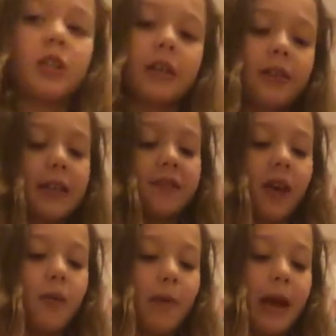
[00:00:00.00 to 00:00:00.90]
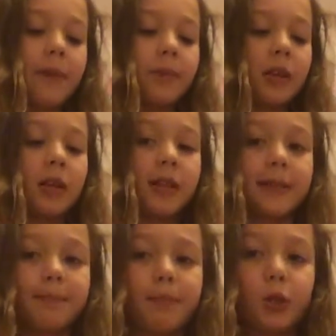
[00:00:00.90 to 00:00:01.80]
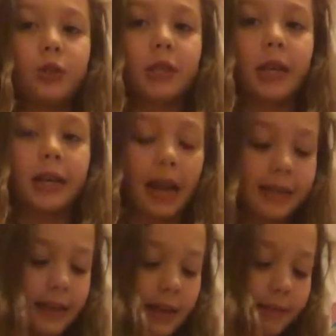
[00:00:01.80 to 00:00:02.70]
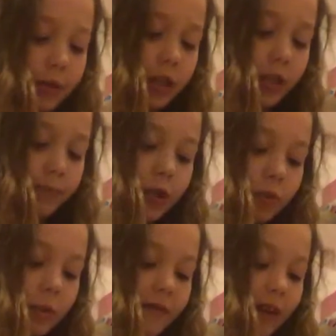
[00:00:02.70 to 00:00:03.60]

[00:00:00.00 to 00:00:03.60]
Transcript: look at things far away. Some blue sunglasses, because blue's one of